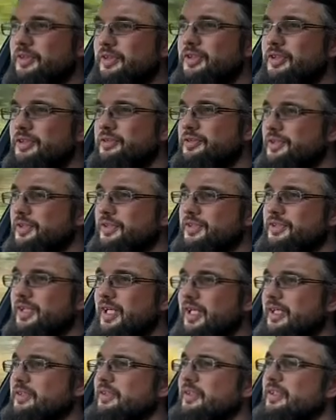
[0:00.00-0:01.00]
a huge
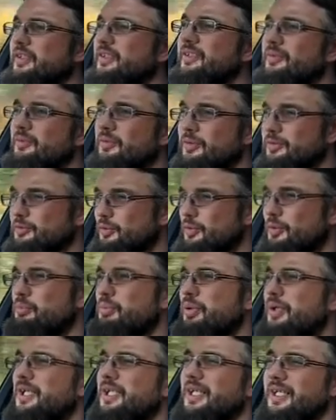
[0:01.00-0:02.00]
success. Early ones were
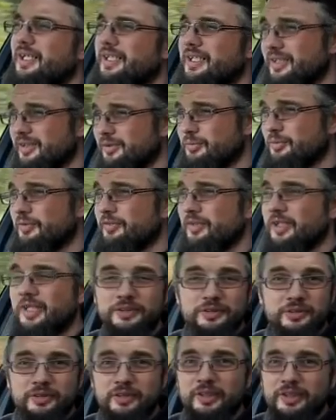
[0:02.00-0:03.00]
plagued with
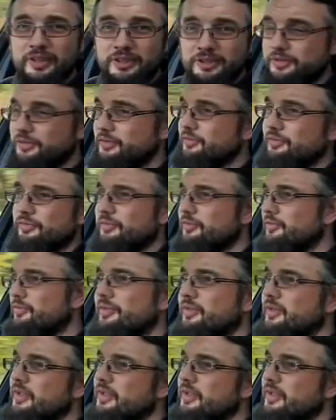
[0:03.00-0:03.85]
electrical issues that